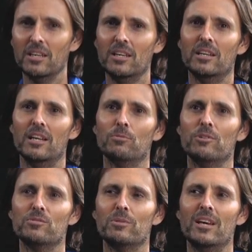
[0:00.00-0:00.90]
In other
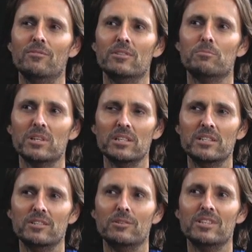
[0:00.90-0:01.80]
words, we have the
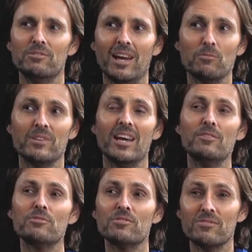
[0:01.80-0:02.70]
ability to interact with
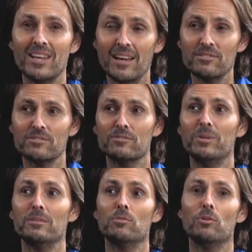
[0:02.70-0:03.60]
hundreds of thousands of
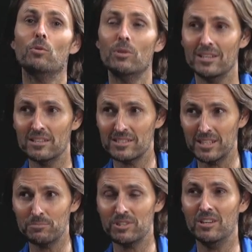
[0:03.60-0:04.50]
people all at the
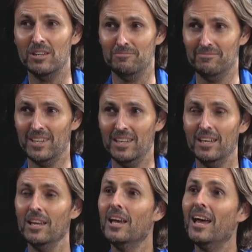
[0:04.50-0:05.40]
same time
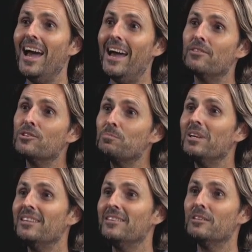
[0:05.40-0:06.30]
at the
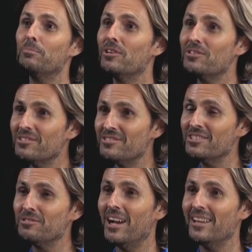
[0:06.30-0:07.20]
speed that the person's
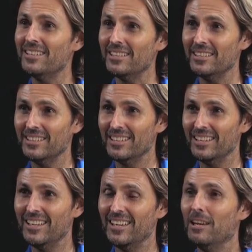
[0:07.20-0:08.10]
interacting.
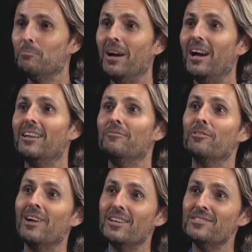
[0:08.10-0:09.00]
Mm. But
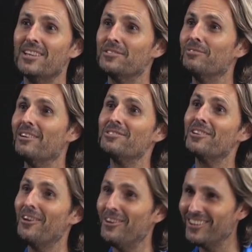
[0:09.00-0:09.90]
for us, that's very
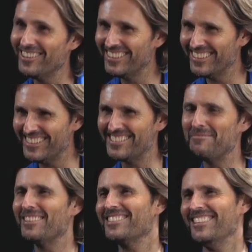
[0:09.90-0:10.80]
slow. Does that
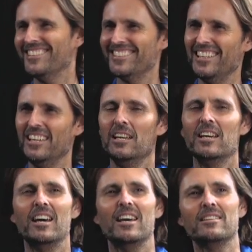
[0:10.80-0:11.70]
make sense?
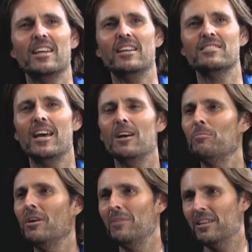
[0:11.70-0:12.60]
And that's how
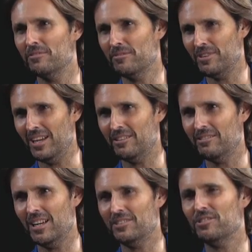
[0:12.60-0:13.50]
my mother and father
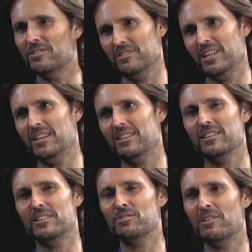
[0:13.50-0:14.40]
are too. Mm. They
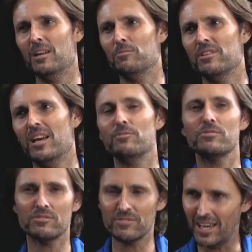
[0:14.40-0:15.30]
can interact with
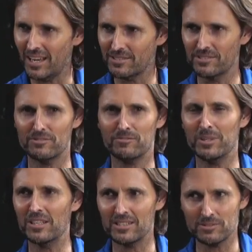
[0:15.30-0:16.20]
hundreds of thousands of
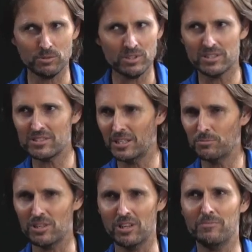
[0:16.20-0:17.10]
beings all at the same
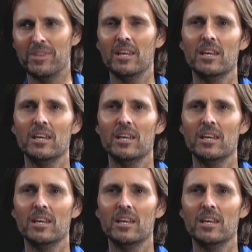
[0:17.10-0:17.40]
time mm.